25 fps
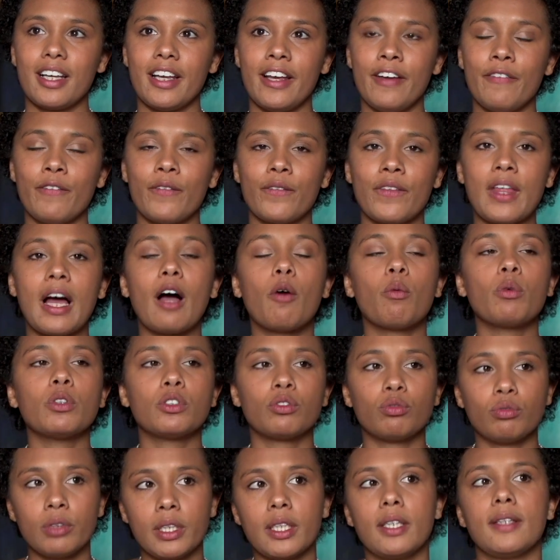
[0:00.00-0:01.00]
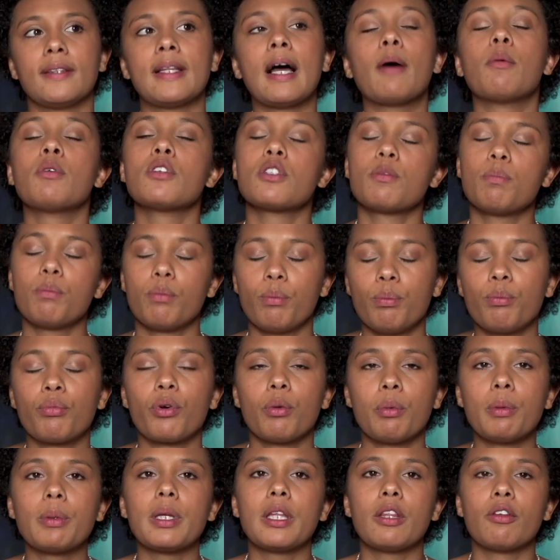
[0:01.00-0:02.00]
that was
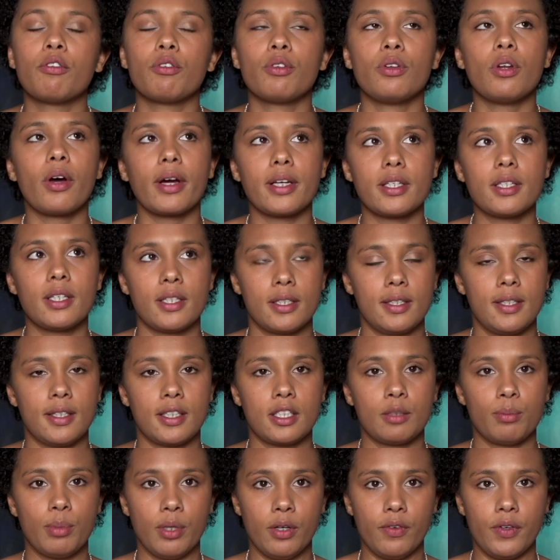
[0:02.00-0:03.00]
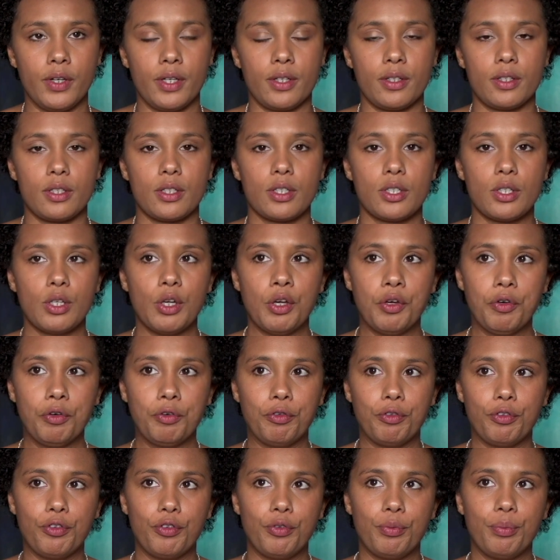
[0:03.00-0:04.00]
probably the nicest experience
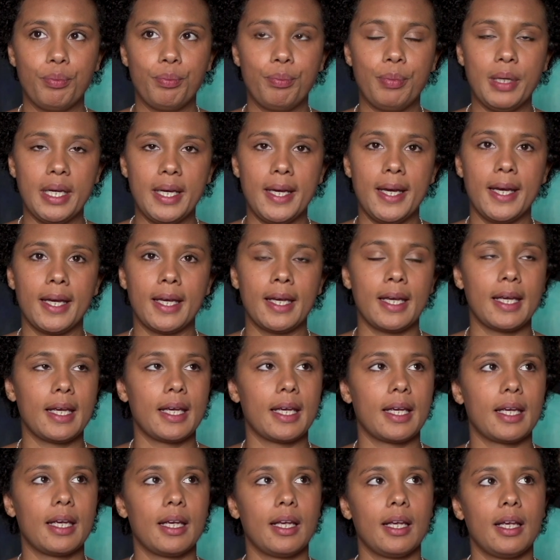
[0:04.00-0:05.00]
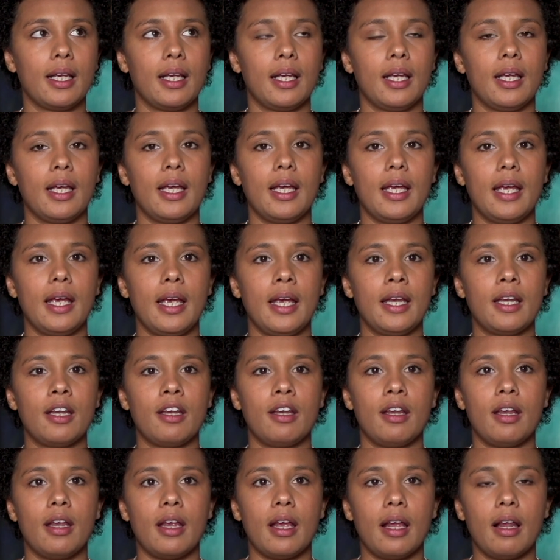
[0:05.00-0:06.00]
of being in
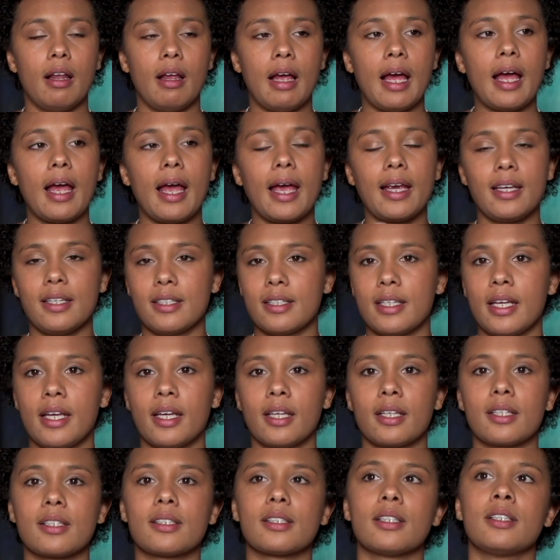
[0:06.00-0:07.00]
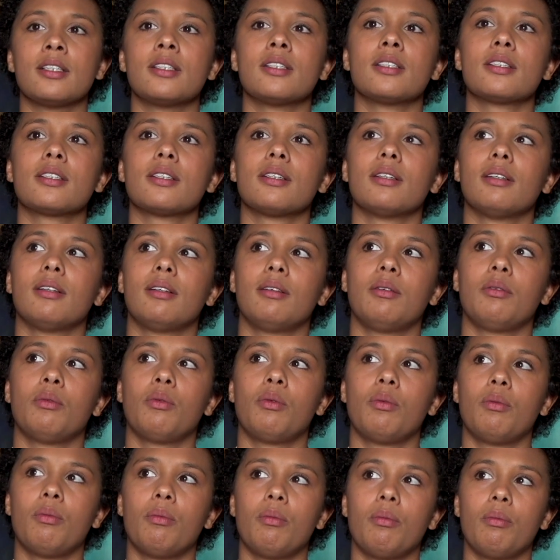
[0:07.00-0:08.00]
a Hastings and
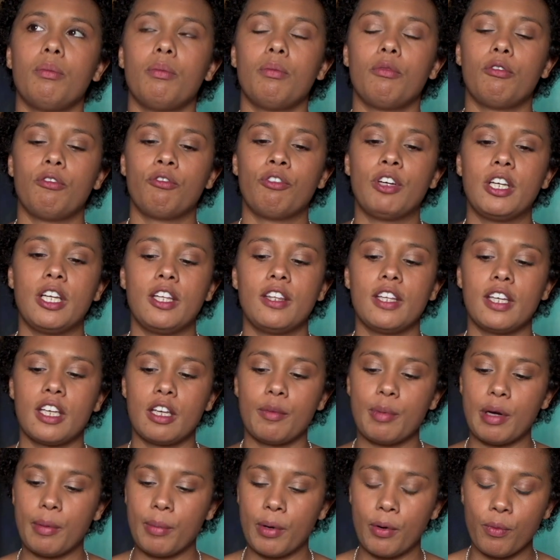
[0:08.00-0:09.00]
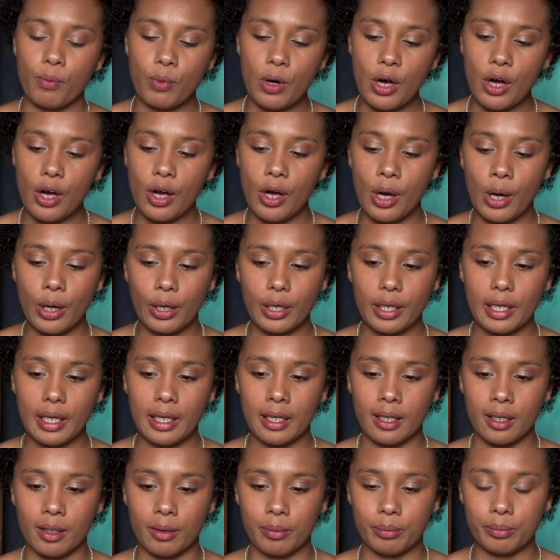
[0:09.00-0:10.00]
really think about my work,
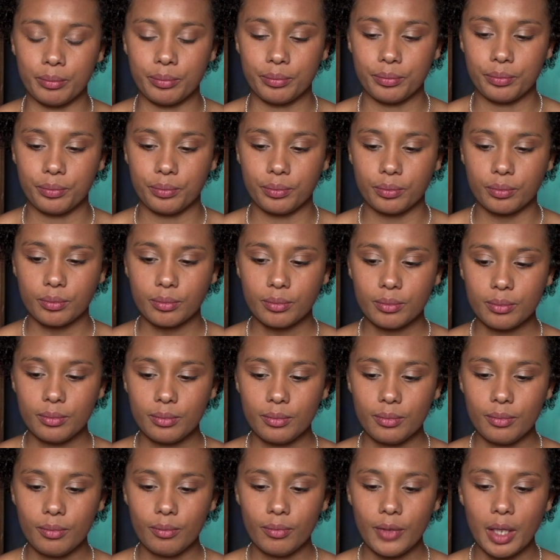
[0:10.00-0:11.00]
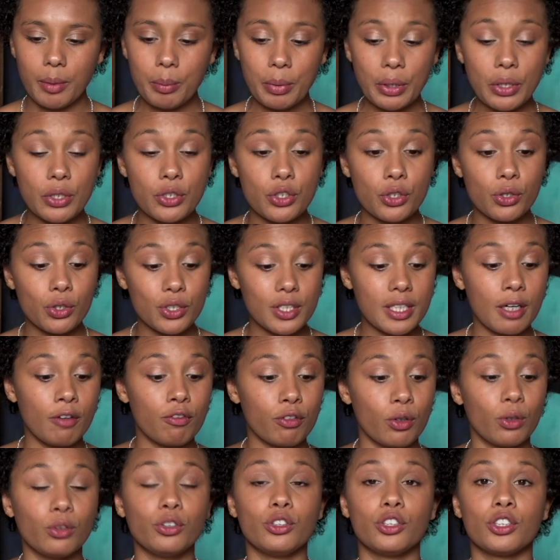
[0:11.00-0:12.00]
because you're
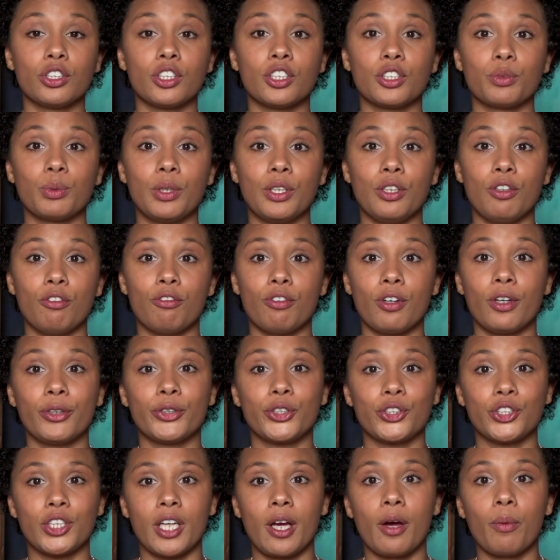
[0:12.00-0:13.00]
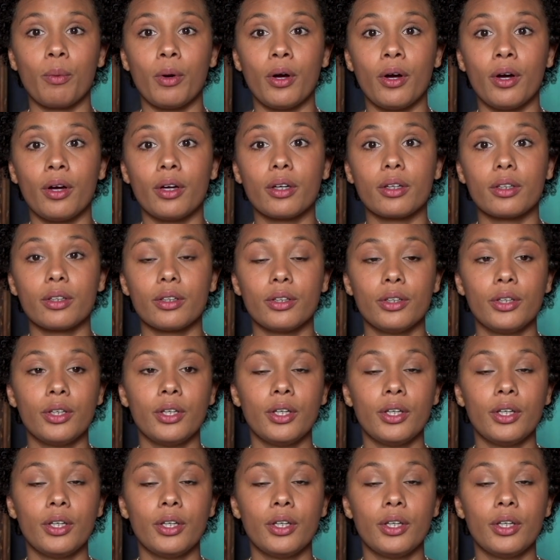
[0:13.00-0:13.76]
self-conscious when you first share work,